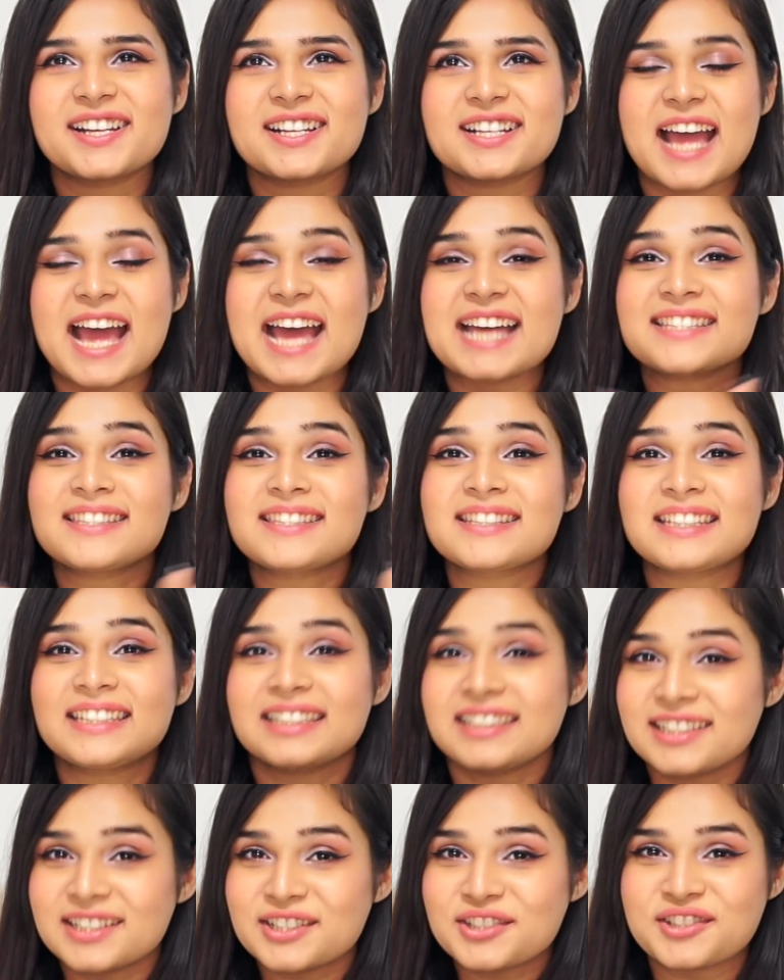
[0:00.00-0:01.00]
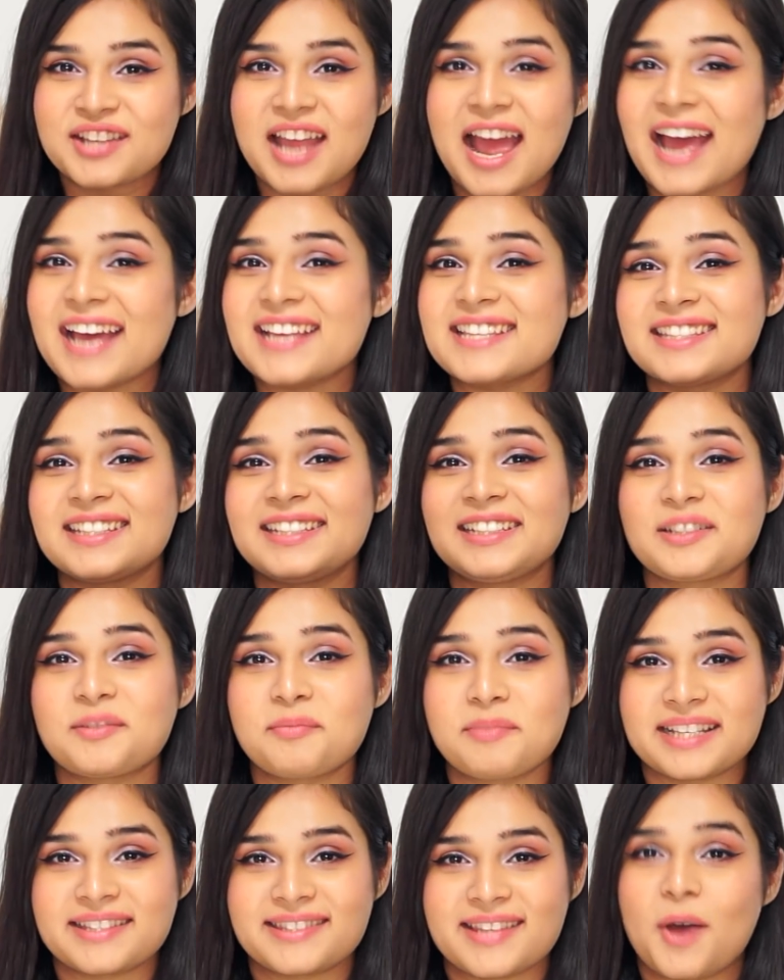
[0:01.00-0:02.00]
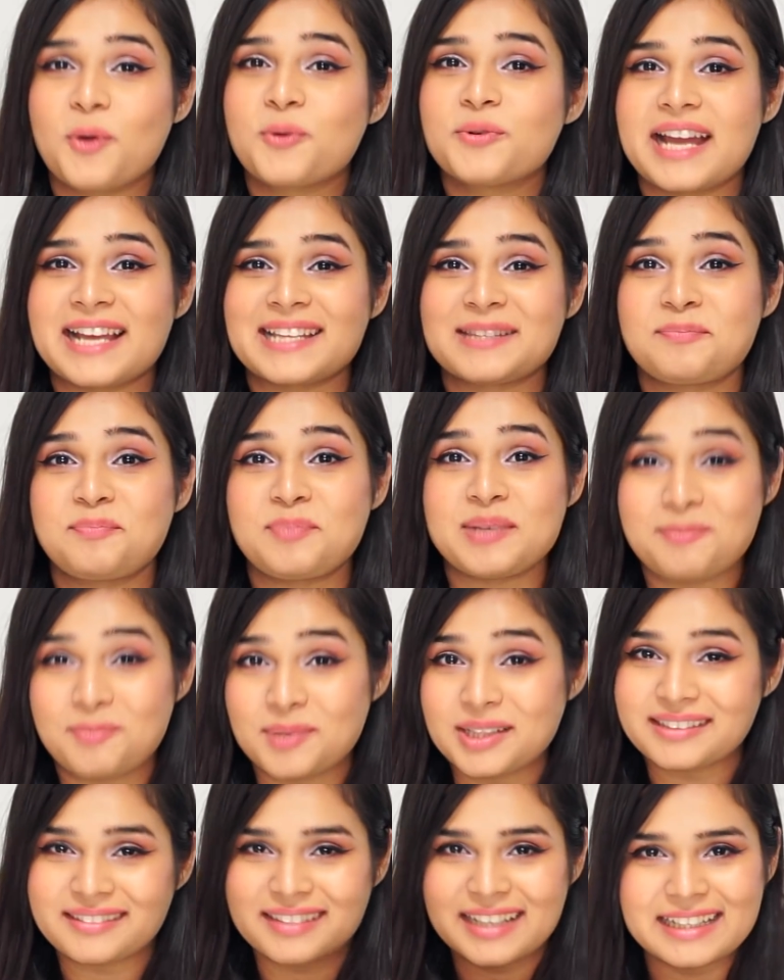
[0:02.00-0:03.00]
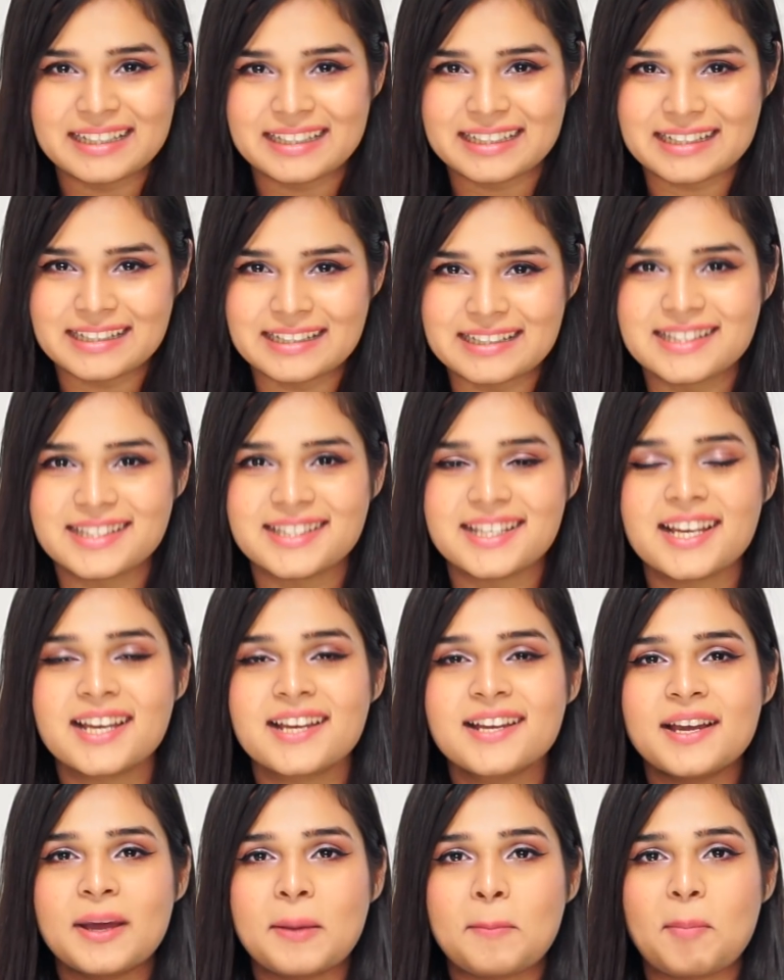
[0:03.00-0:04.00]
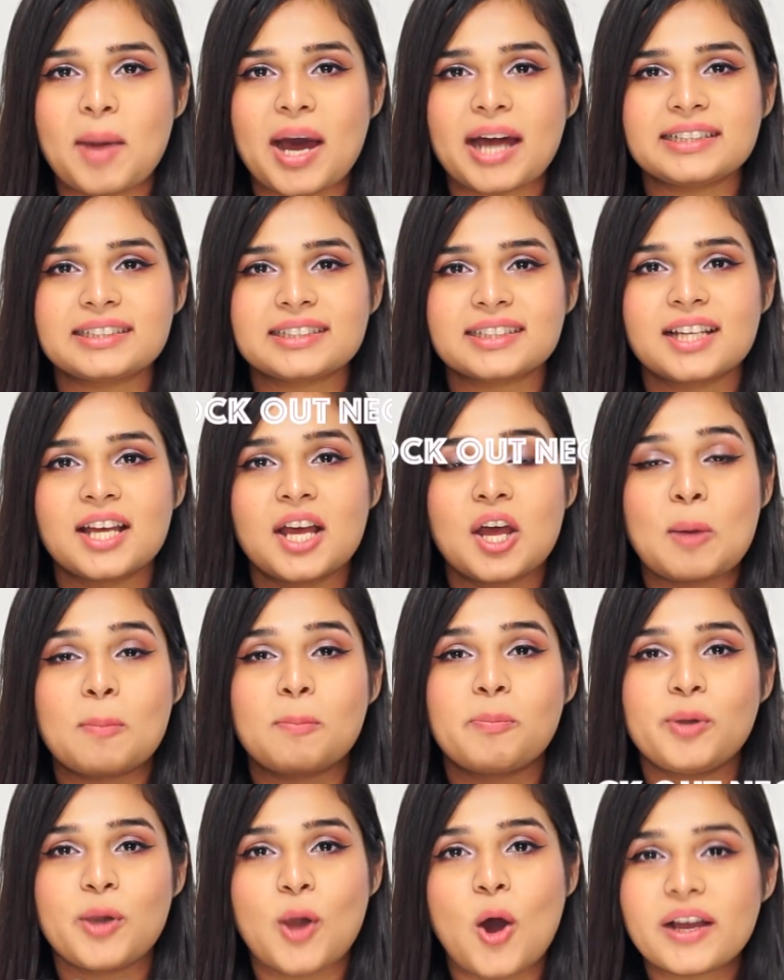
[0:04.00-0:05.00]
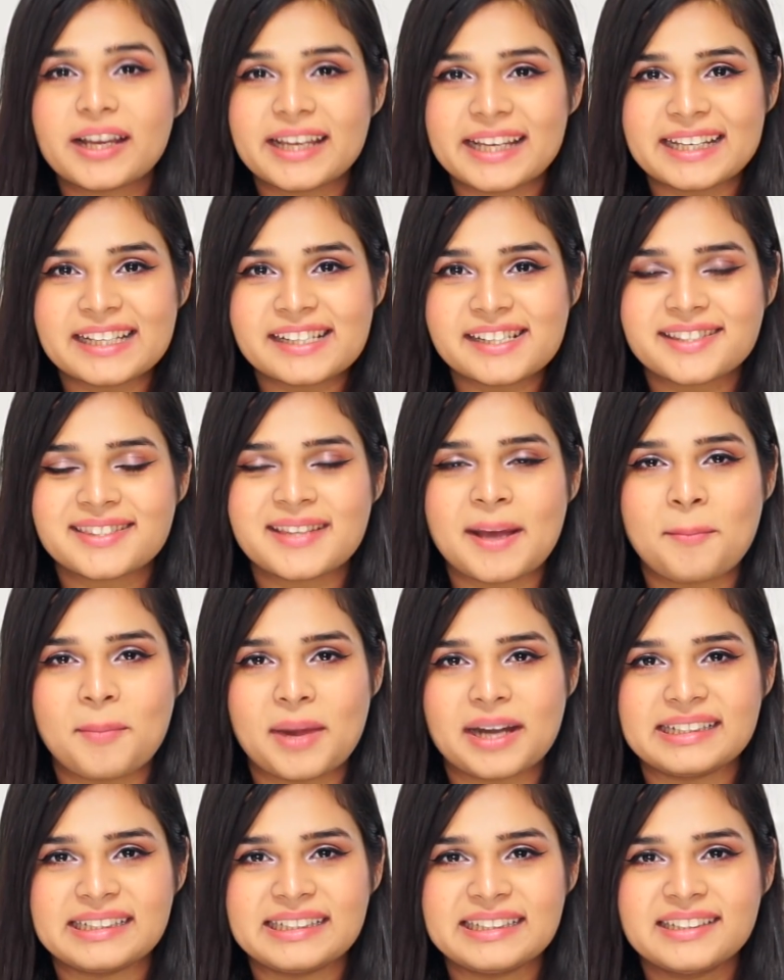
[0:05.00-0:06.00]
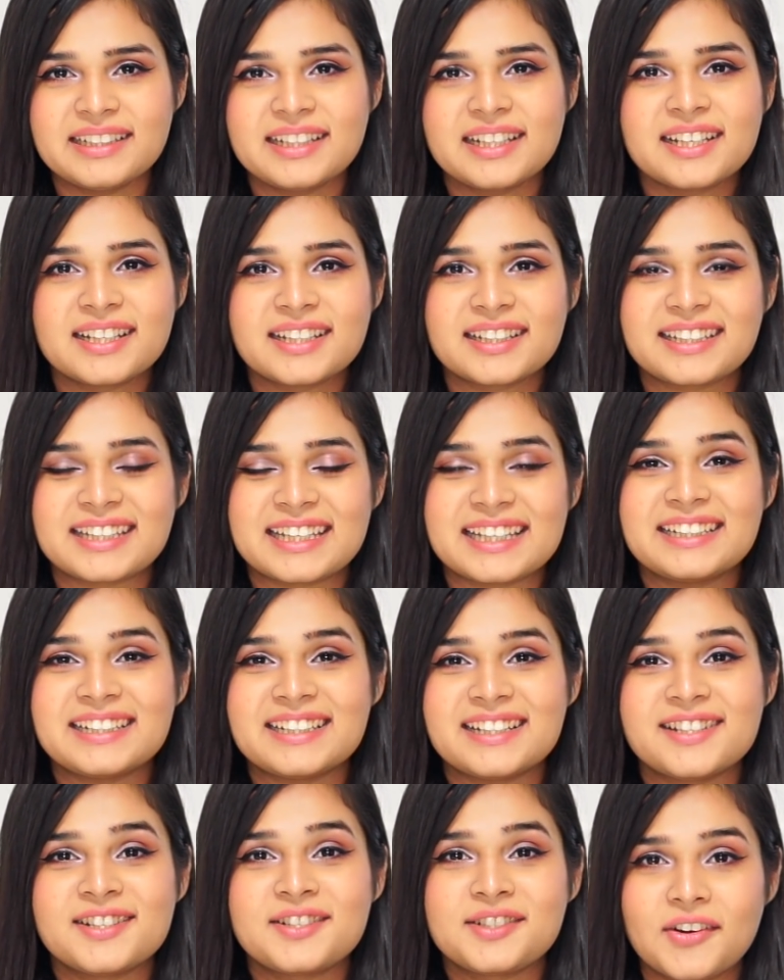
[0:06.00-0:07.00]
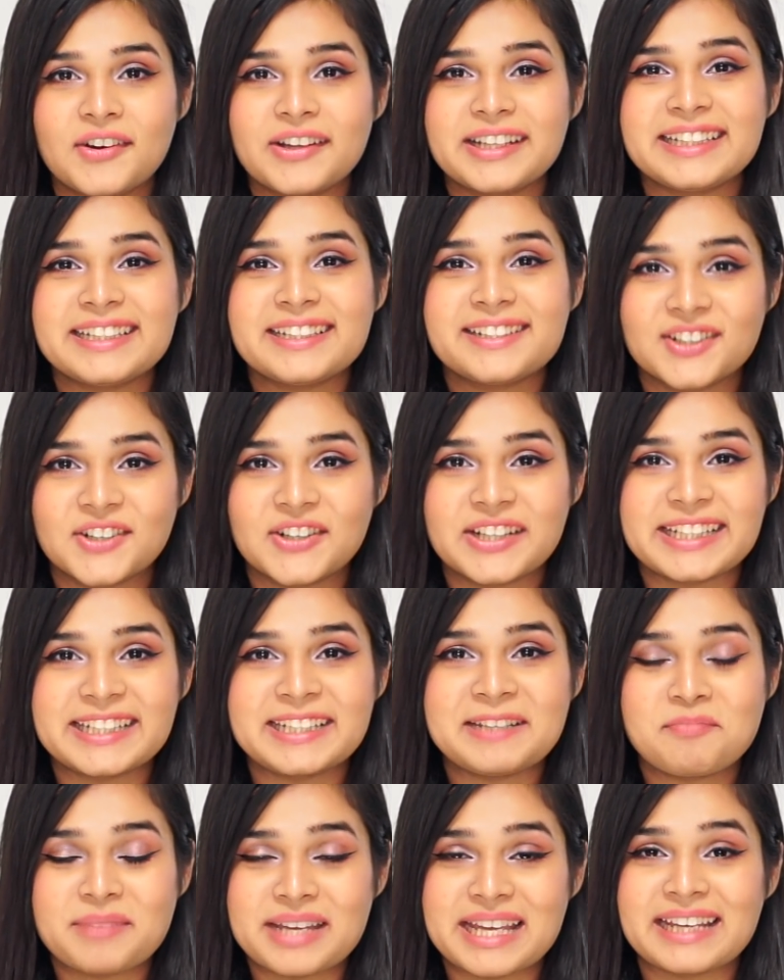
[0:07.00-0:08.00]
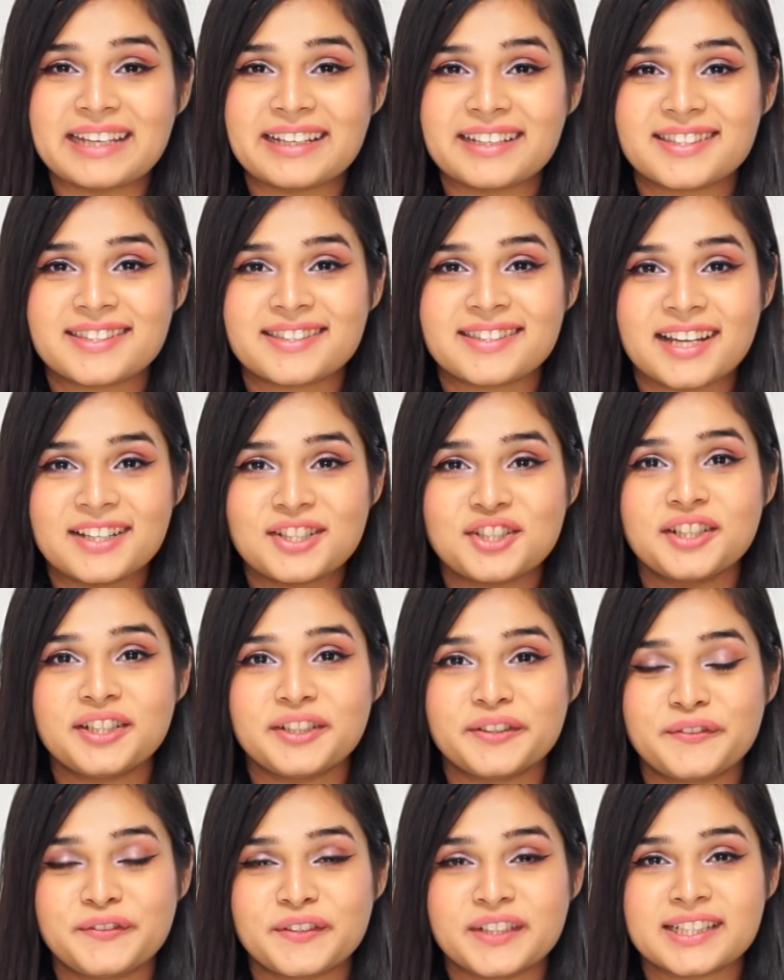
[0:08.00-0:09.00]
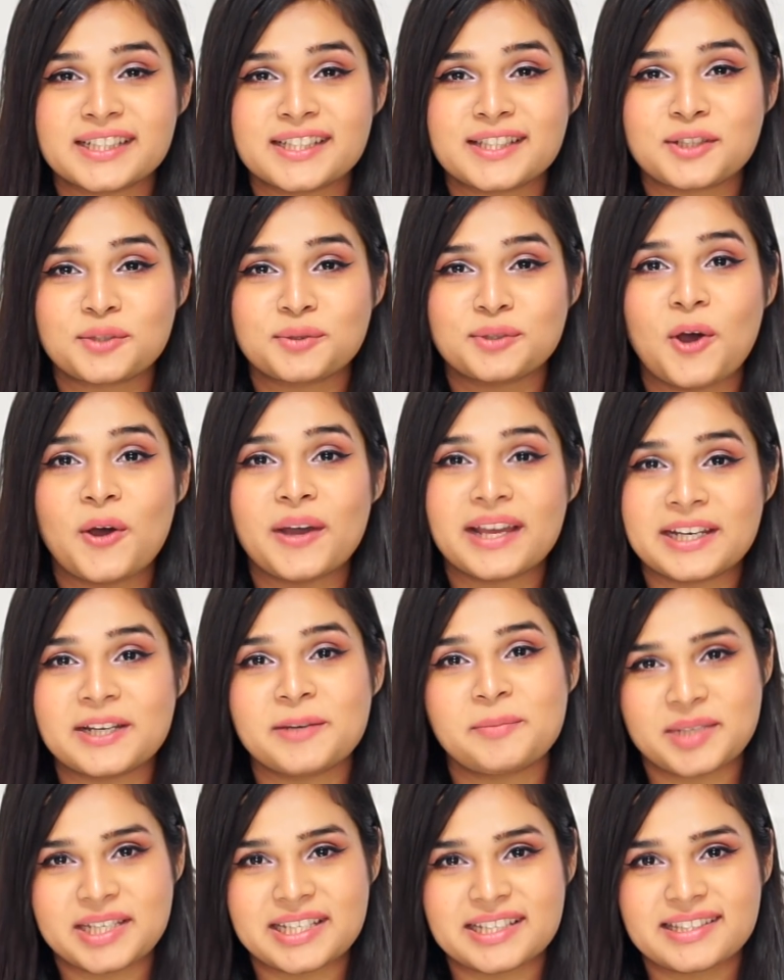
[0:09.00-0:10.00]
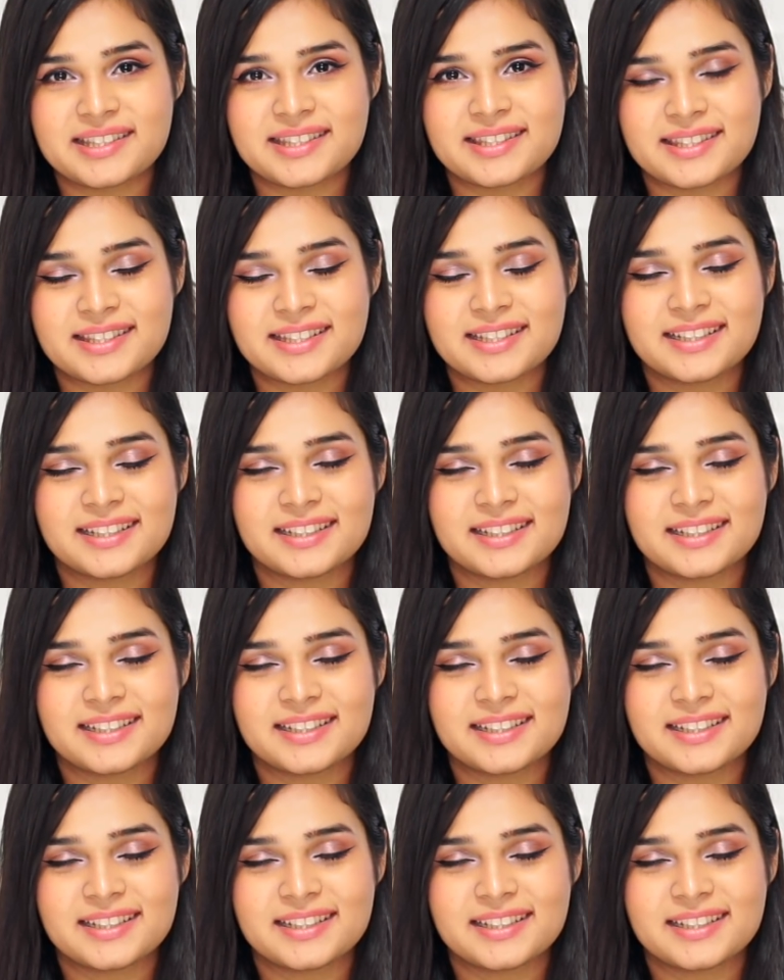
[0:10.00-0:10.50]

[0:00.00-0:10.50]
as kiddish as it may sound, as people think it is, but blocking somebody can really make such a difference to your inner peace.